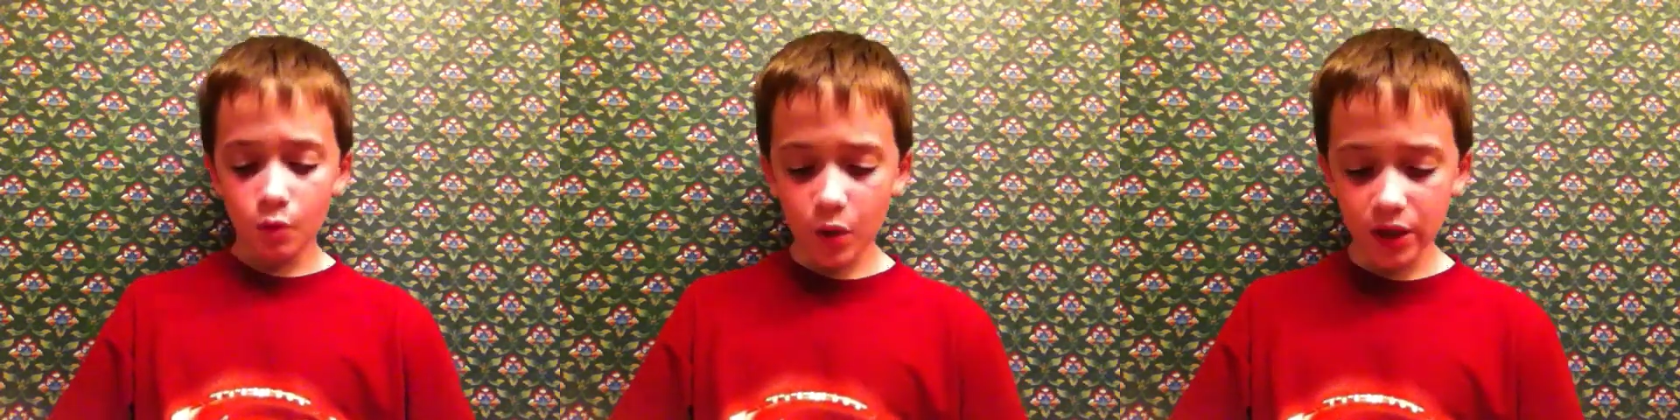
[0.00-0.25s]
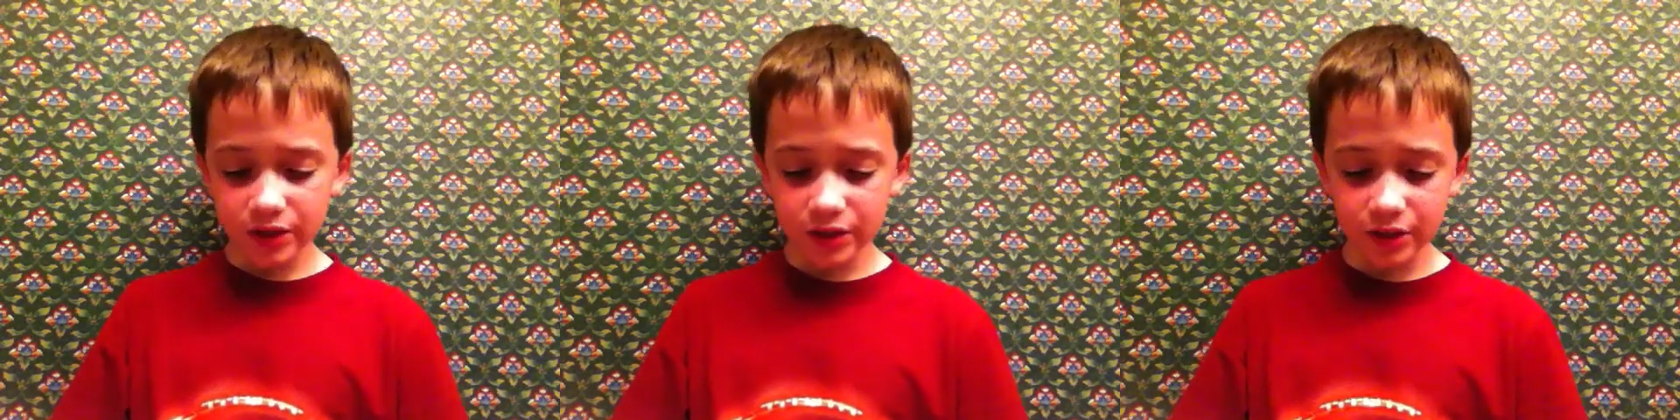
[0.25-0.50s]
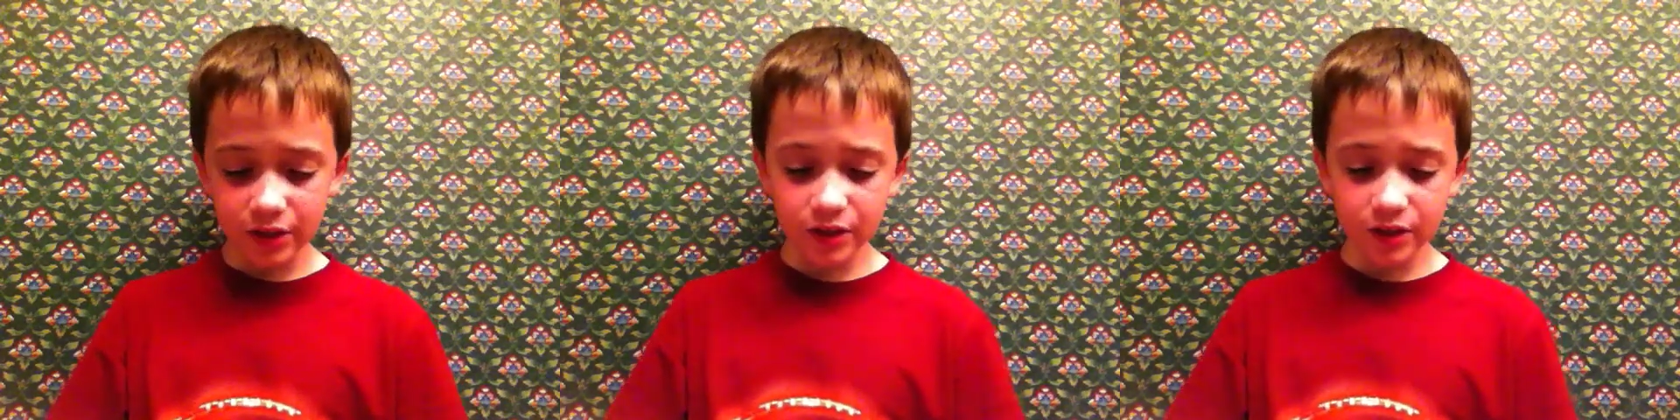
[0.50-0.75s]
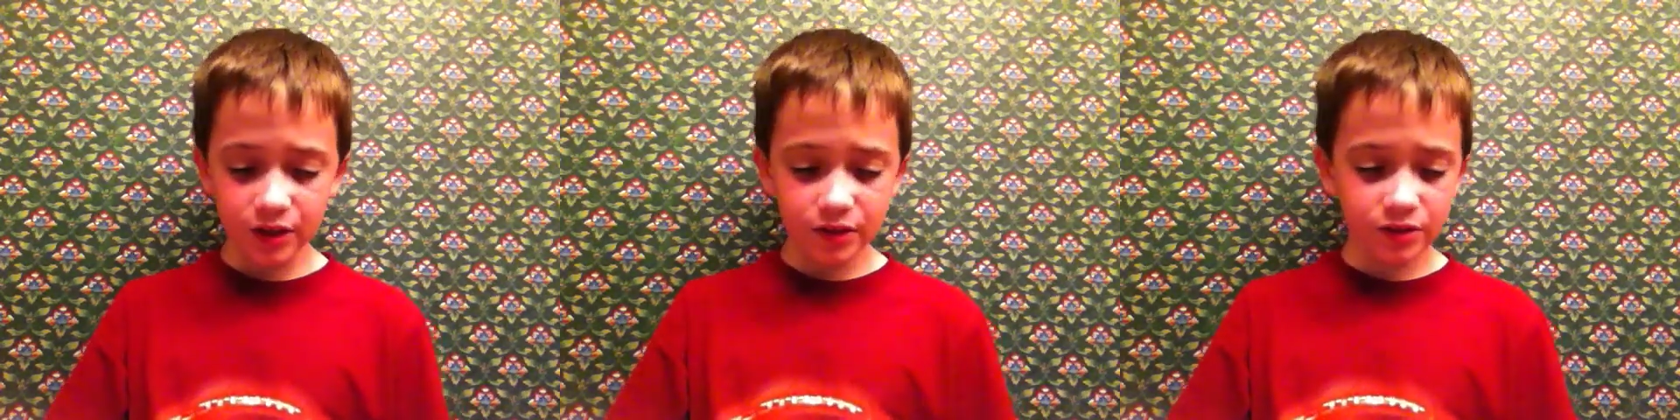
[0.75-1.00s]
which
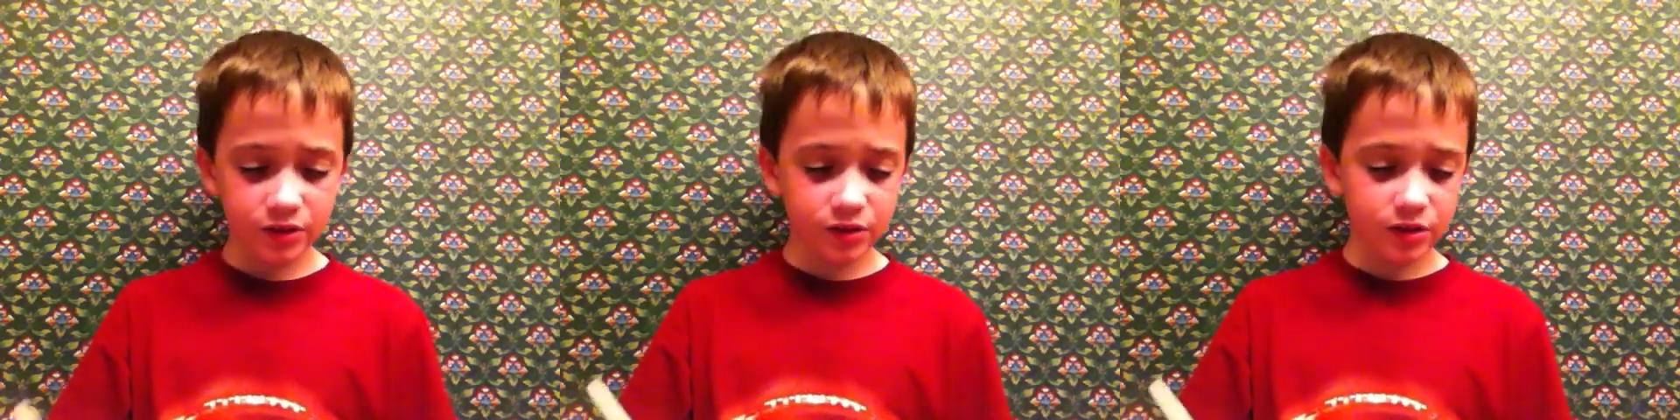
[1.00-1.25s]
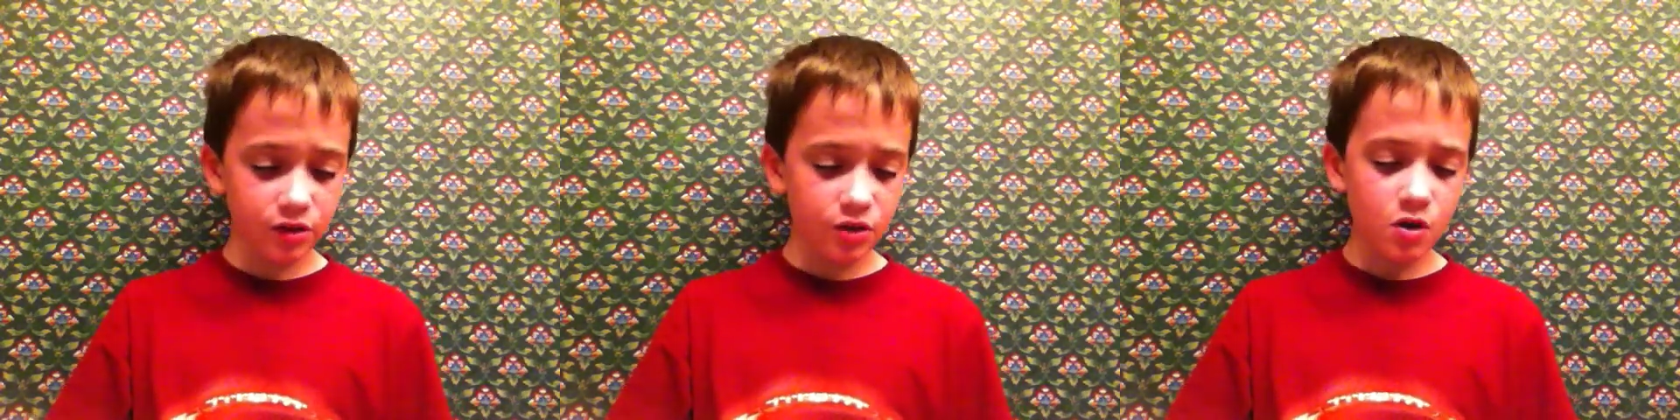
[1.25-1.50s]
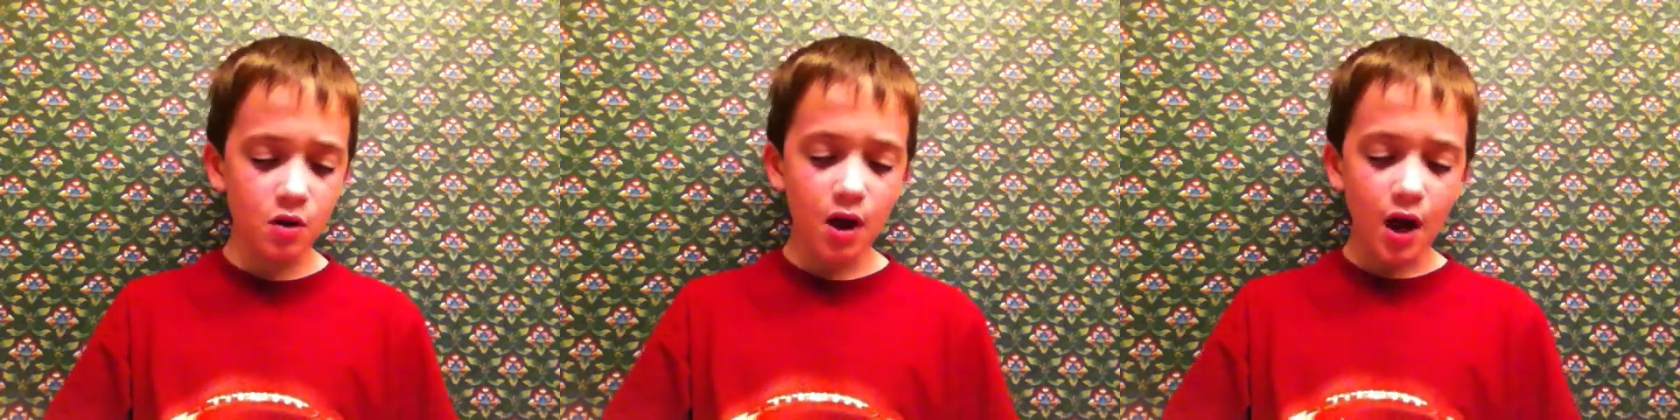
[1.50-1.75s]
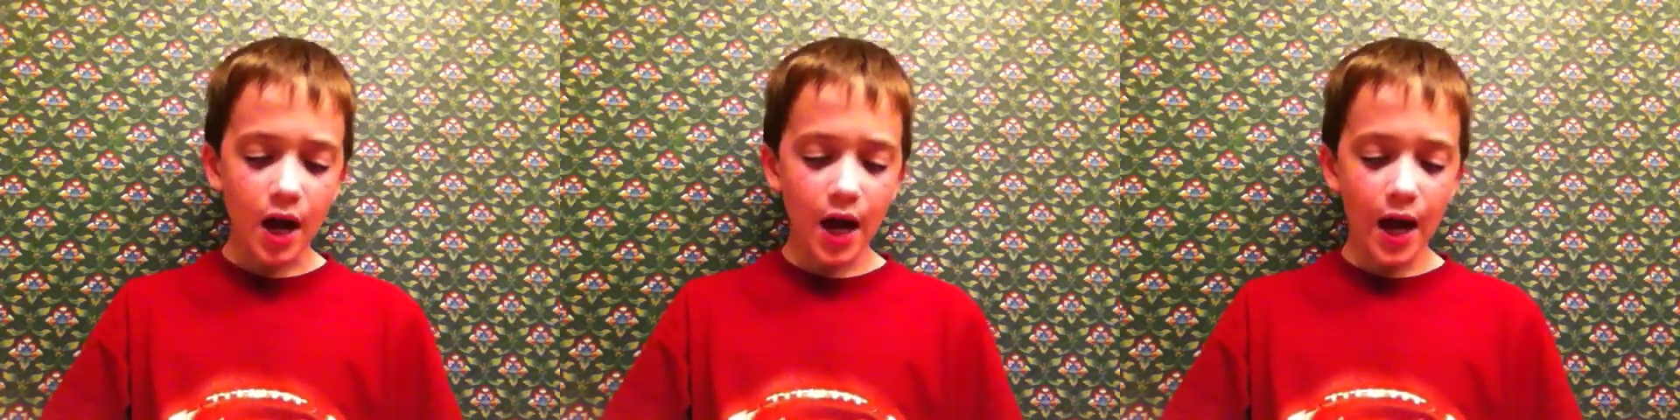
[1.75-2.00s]
in disc 2
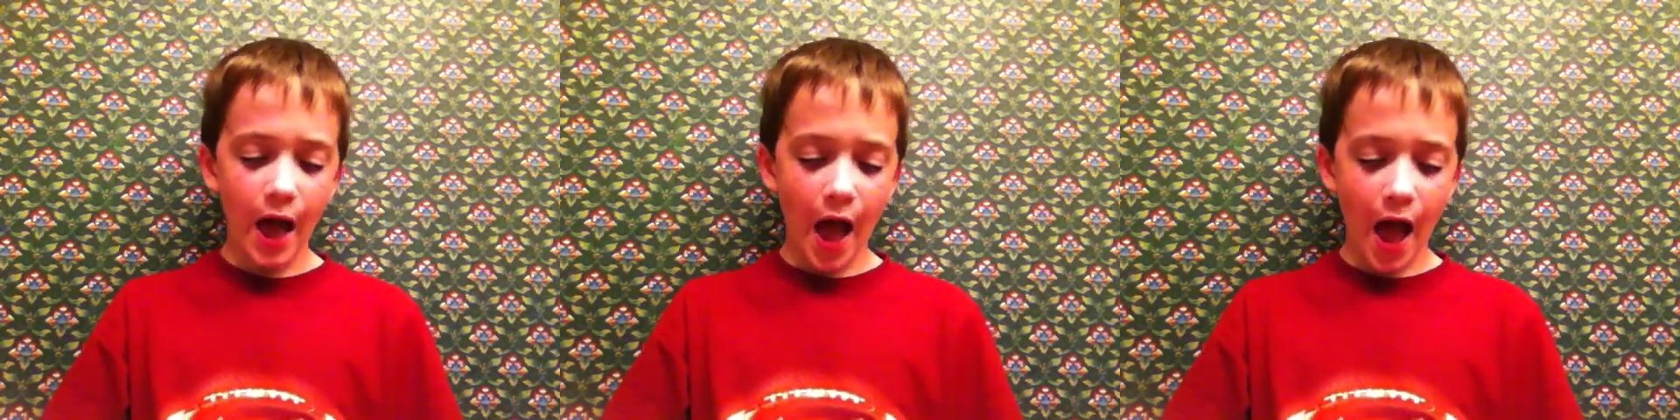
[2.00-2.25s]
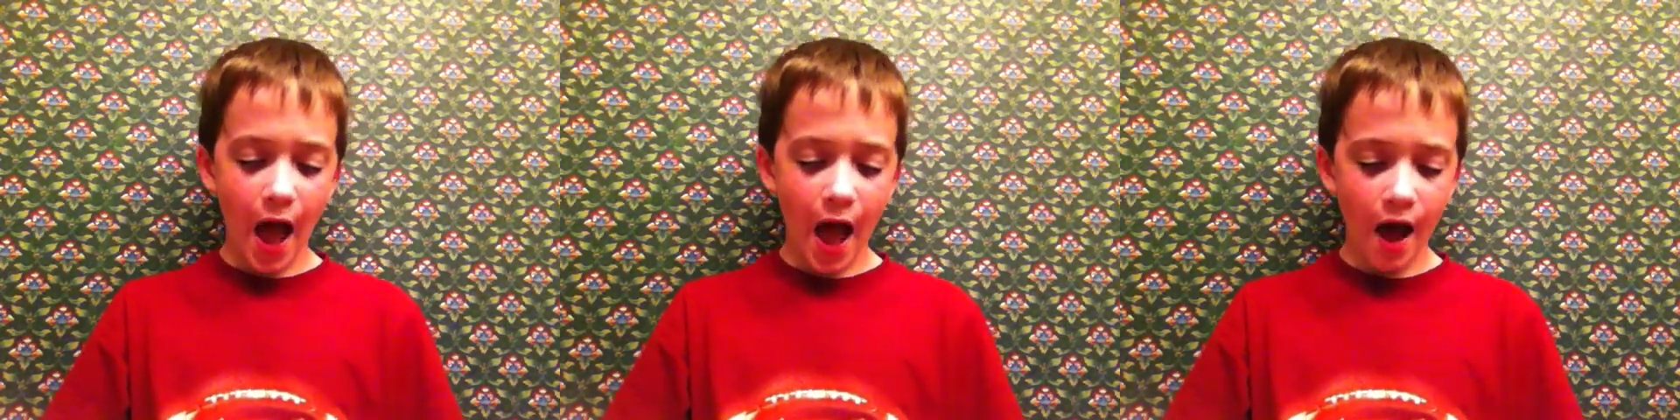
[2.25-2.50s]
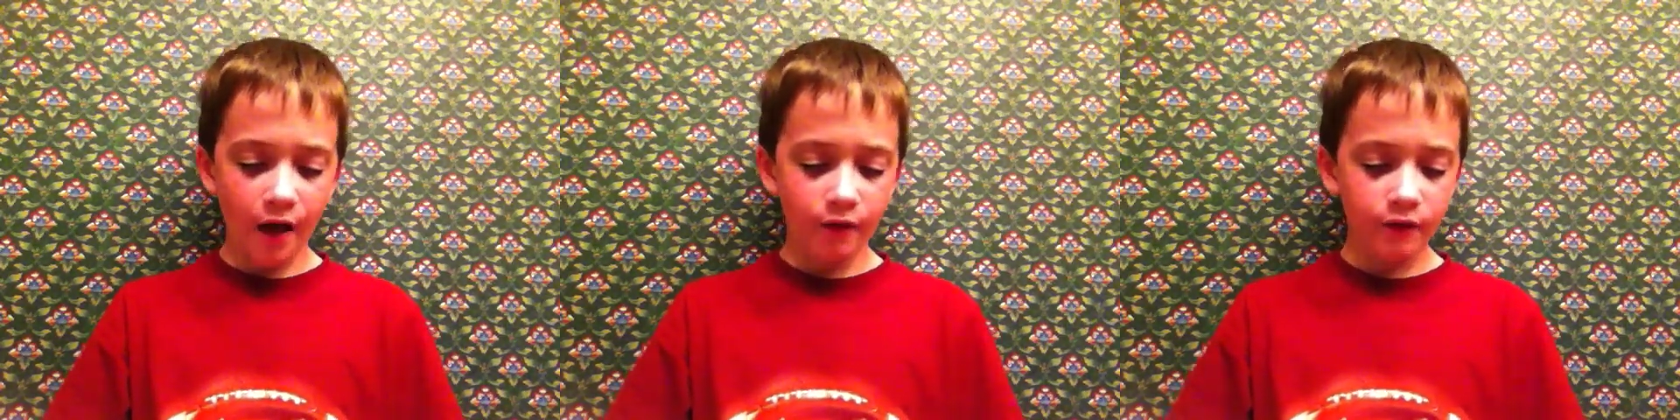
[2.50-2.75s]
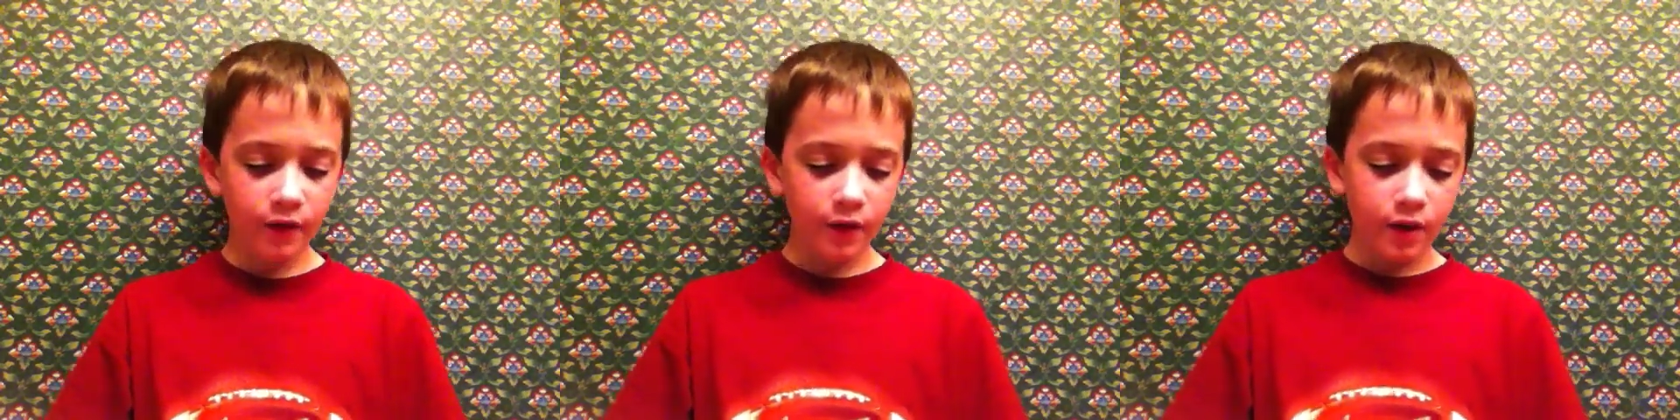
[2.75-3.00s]
I have